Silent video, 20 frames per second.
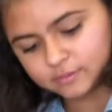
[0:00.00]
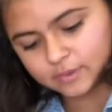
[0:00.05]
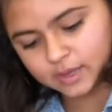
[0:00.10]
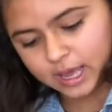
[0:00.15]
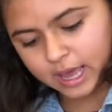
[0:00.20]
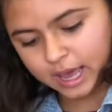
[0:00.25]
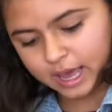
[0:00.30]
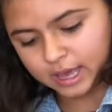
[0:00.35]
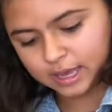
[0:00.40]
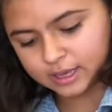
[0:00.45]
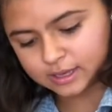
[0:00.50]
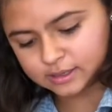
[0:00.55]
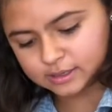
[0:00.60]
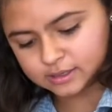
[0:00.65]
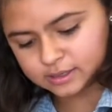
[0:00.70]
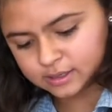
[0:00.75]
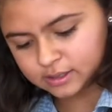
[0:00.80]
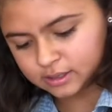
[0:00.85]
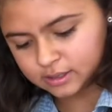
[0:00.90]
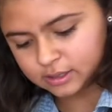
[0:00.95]

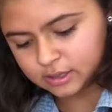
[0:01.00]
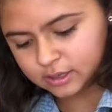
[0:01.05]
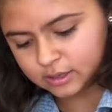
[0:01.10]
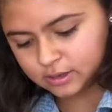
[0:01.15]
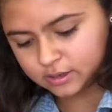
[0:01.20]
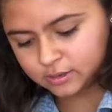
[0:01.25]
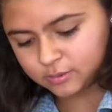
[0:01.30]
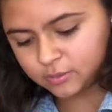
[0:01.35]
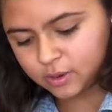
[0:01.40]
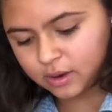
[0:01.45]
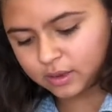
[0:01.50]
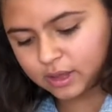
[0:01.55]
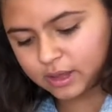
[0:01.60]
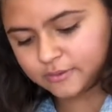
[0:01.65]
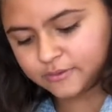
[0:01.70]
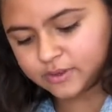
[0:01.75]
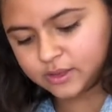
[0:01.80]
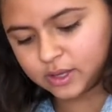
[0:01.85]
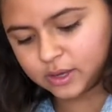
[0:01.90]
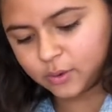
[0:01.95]
And probably
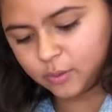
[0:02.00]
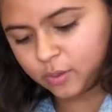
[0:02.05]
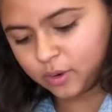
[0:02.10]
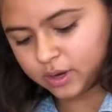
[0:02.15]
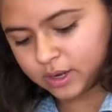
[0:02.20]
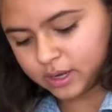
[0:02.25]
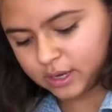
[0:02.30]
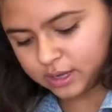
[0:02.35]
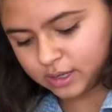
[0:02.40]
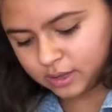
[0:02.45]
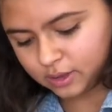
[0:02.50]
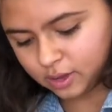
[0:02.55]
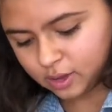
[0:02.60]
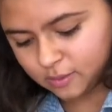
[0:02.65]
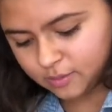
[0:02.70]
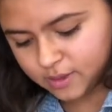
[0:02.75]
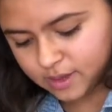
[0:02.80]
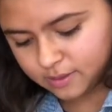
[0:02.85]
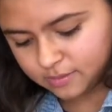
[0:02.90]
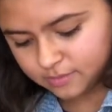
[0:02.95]
have to like work it in a little bit.